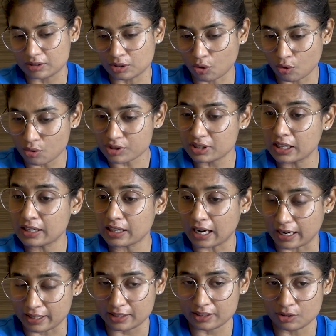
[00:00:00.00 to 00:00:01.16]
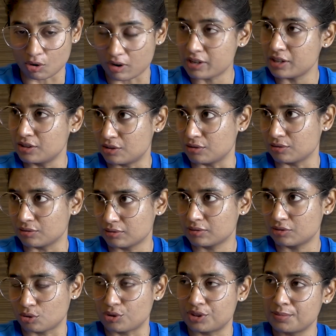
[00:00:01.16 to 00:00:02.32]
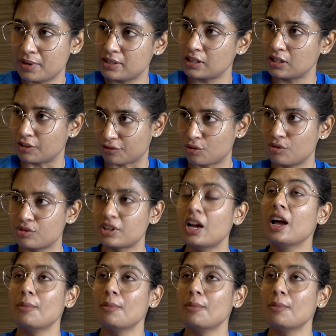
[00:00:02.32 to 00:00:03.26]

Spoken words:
the coach that I got into, Jyoti Prasad, of course,